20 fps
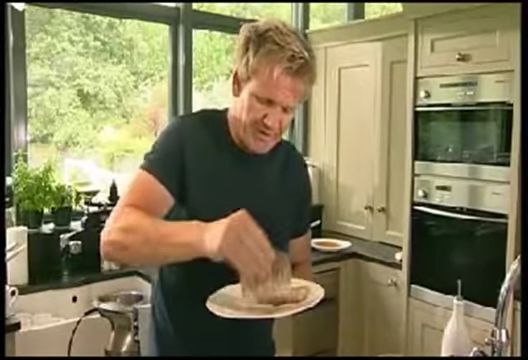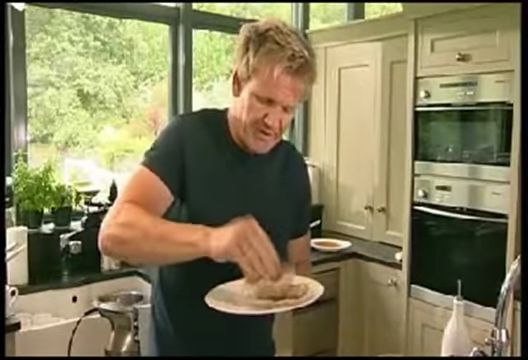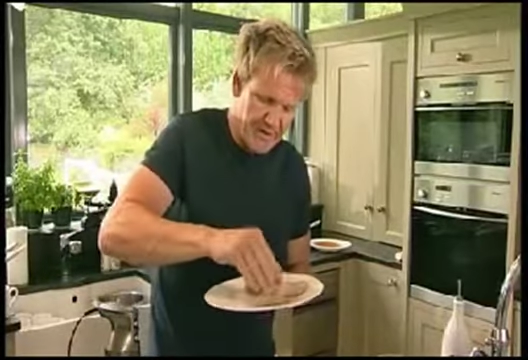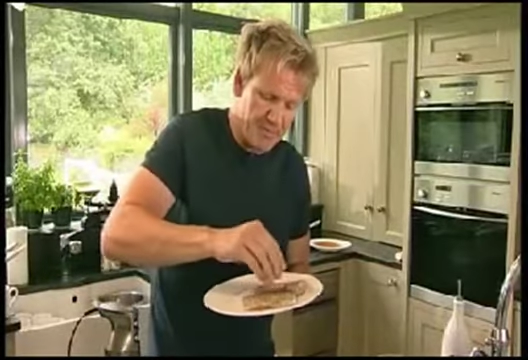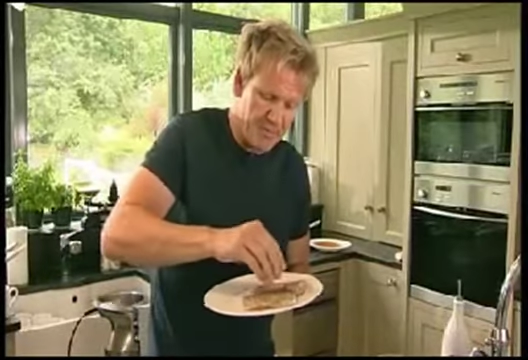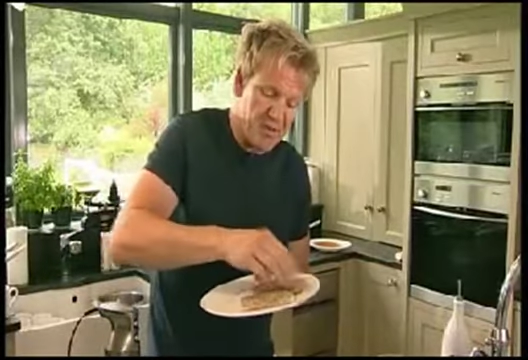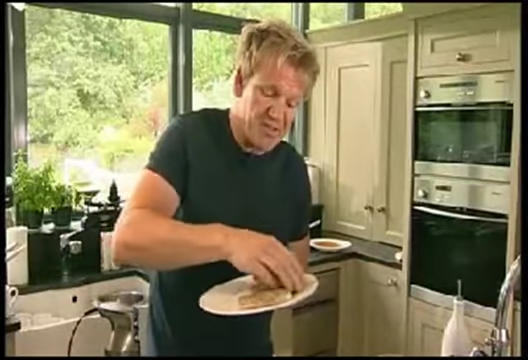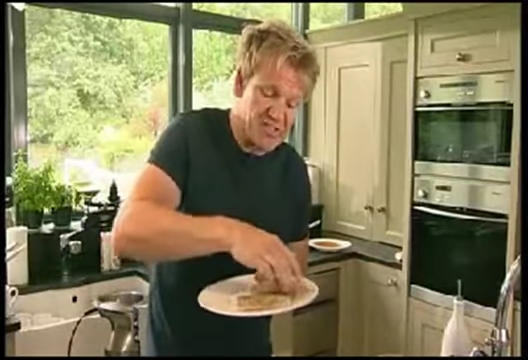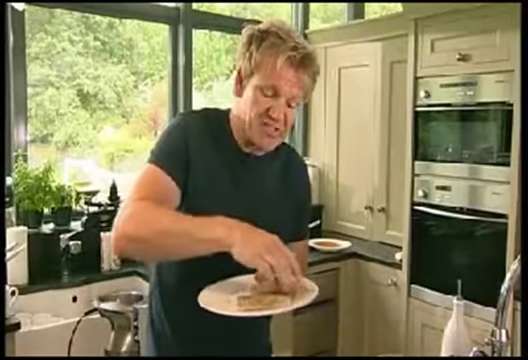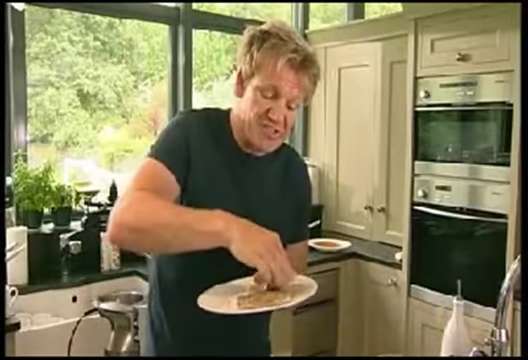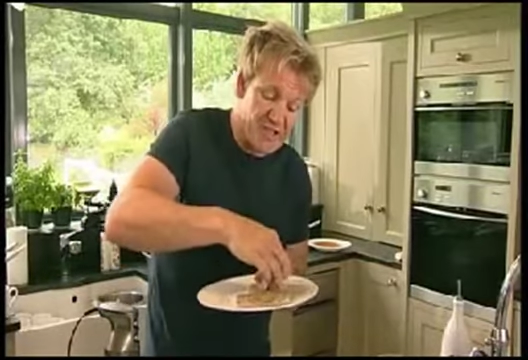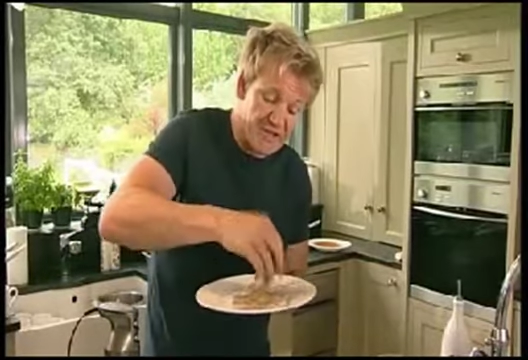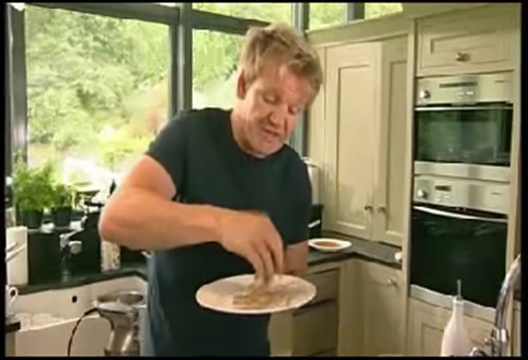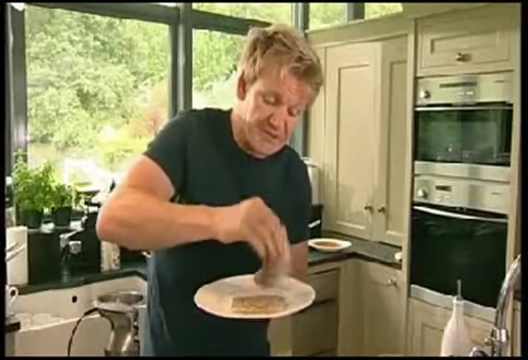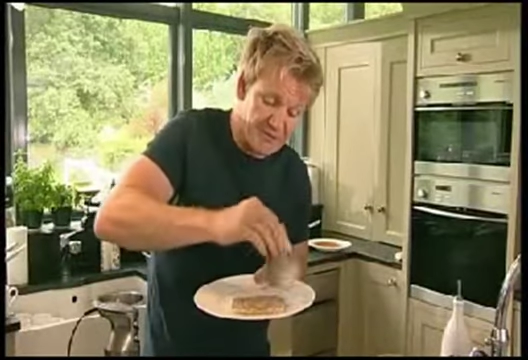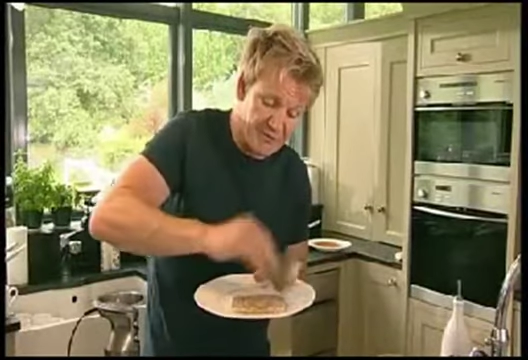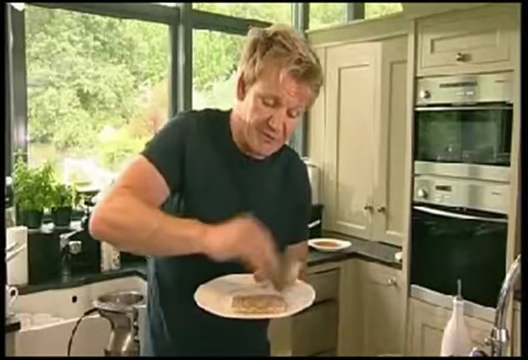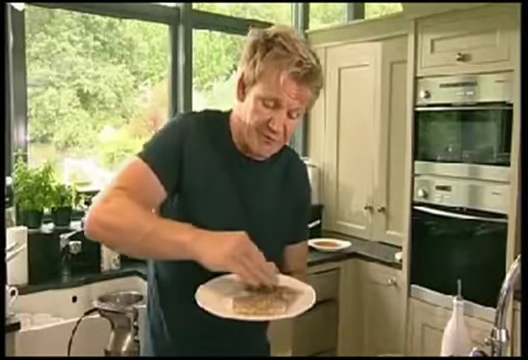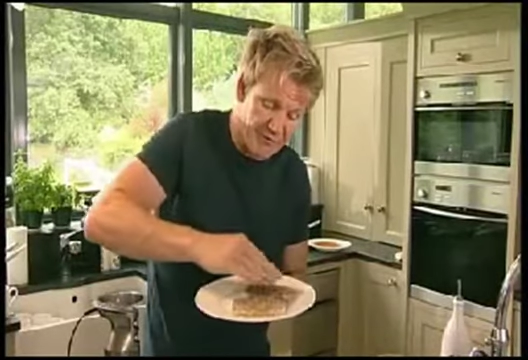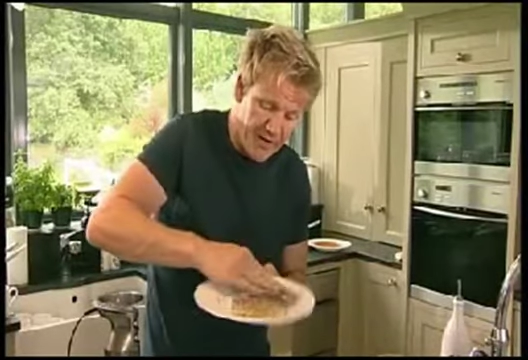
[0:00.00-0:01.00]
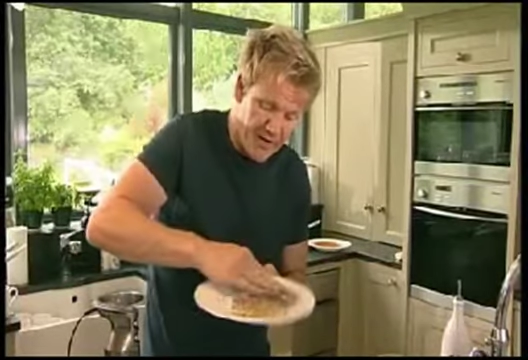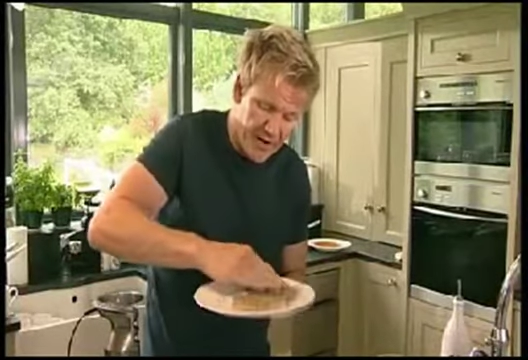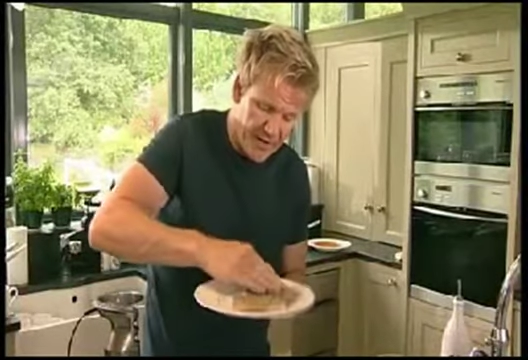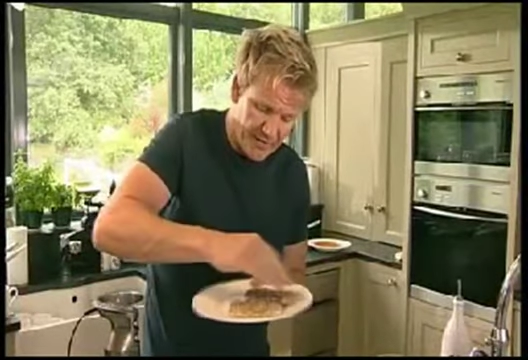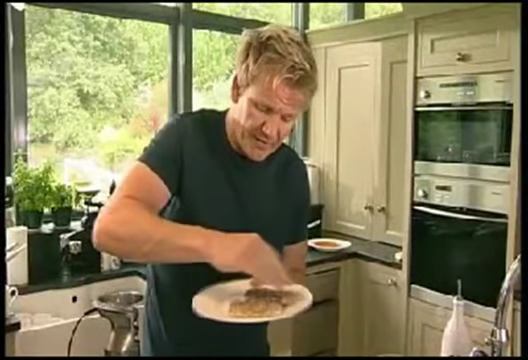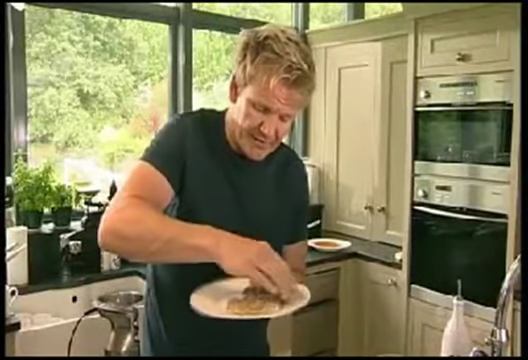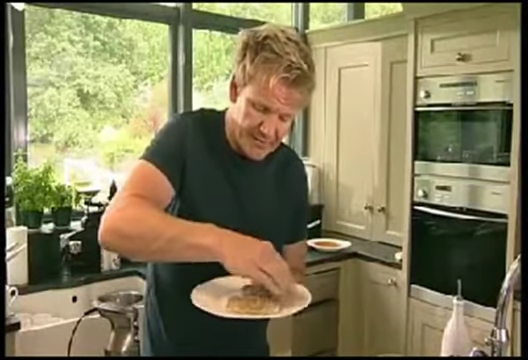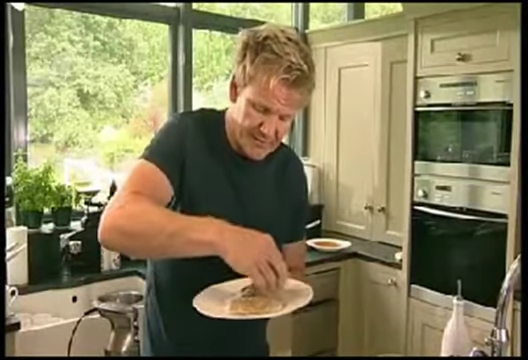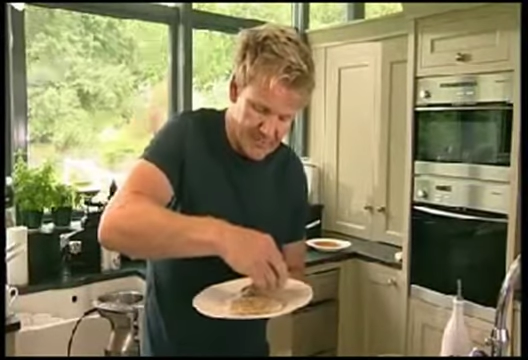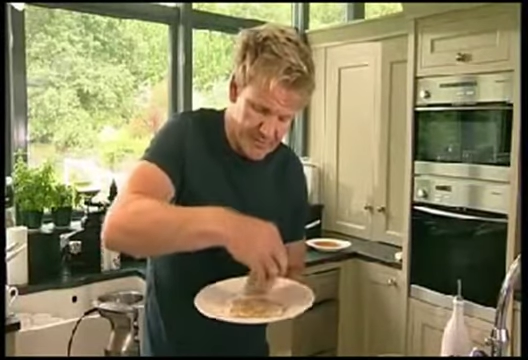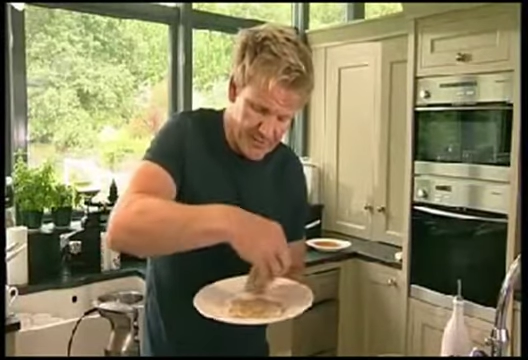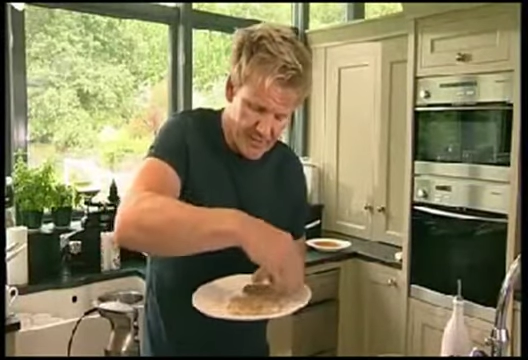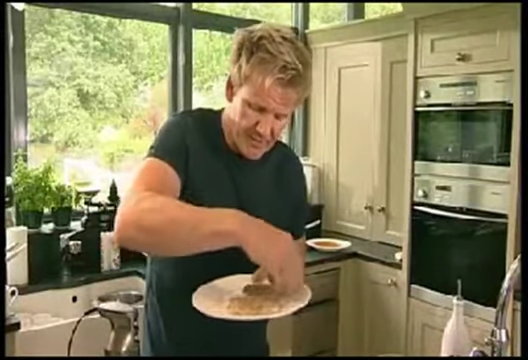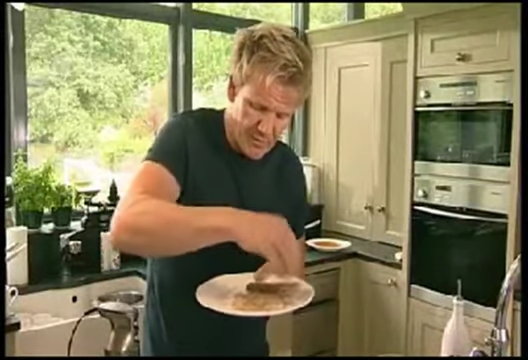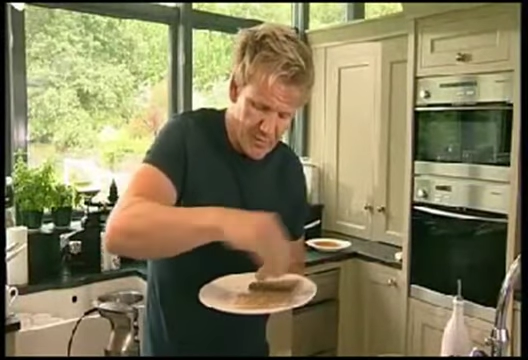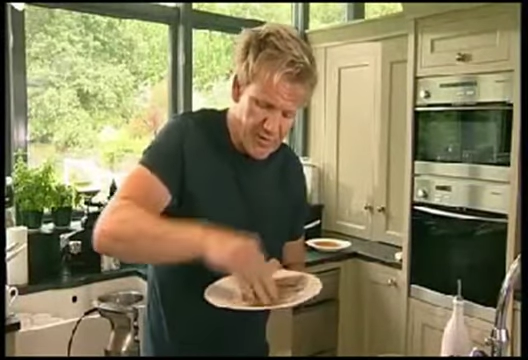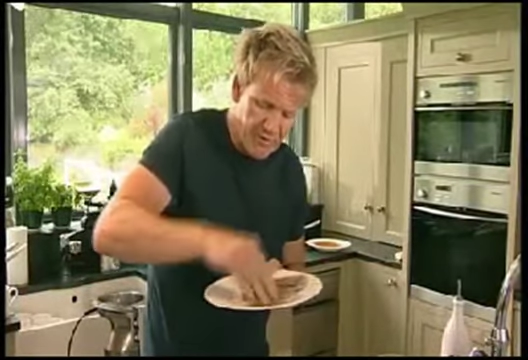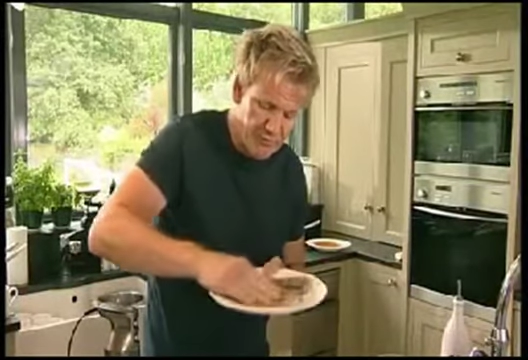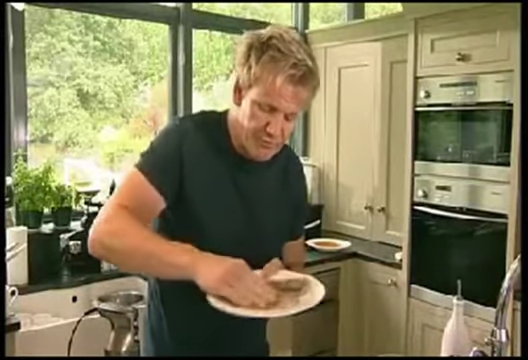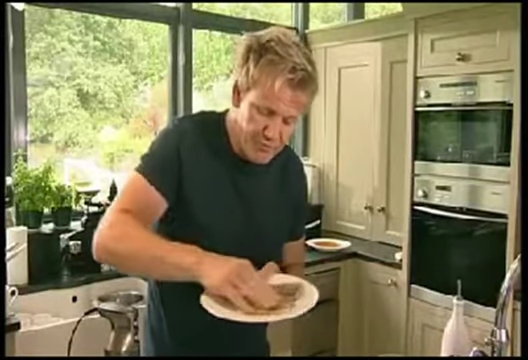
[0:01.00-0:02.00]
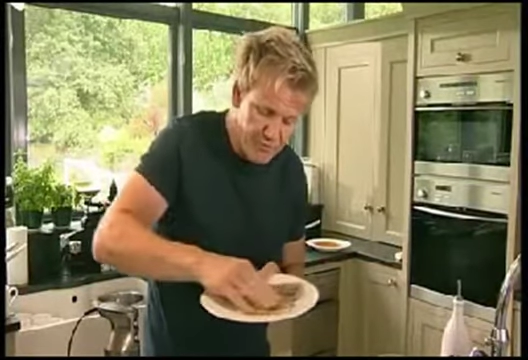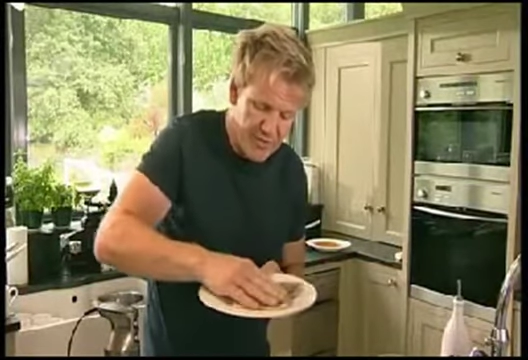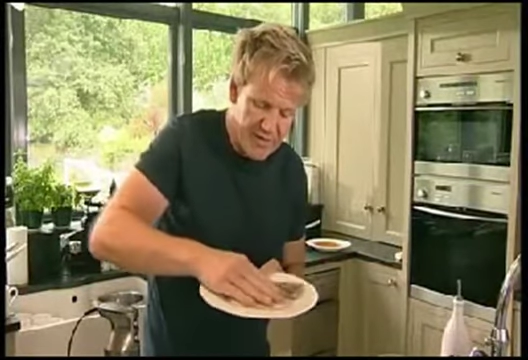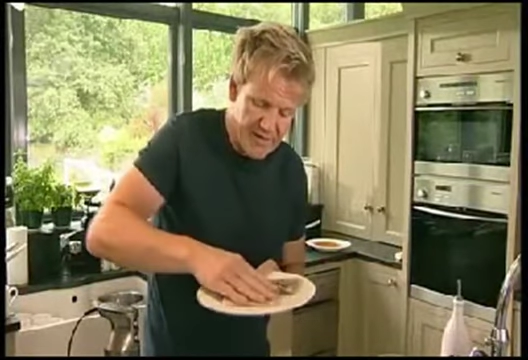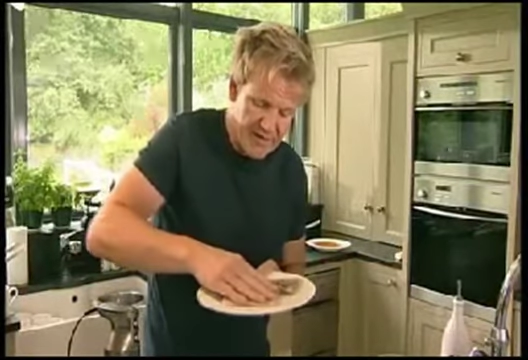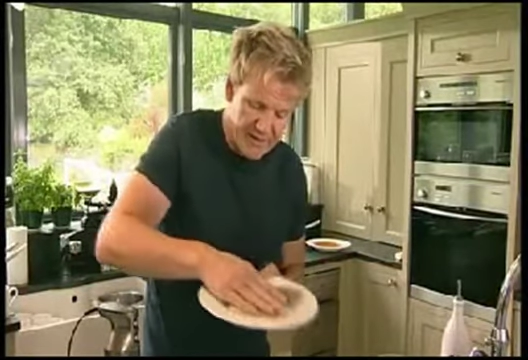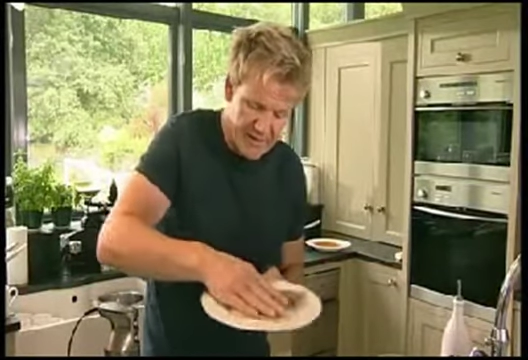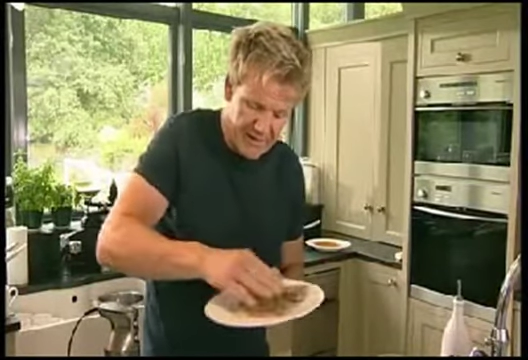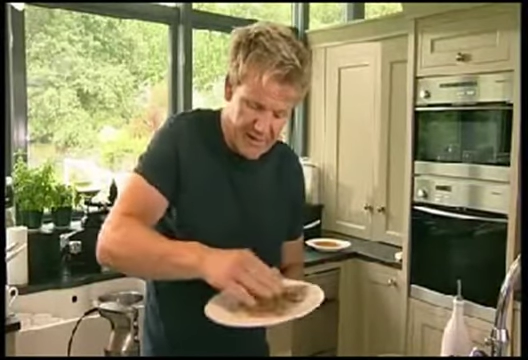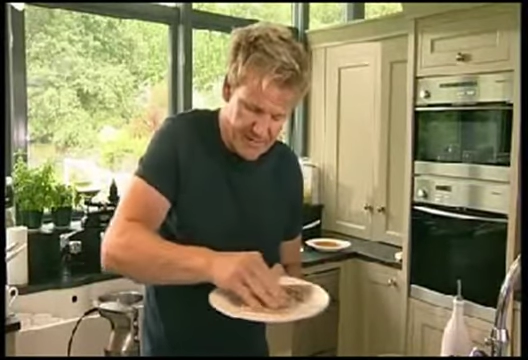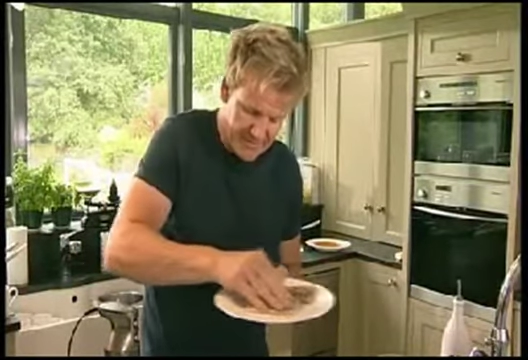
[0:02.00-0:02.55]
And because it's nice and fine, we can really get it in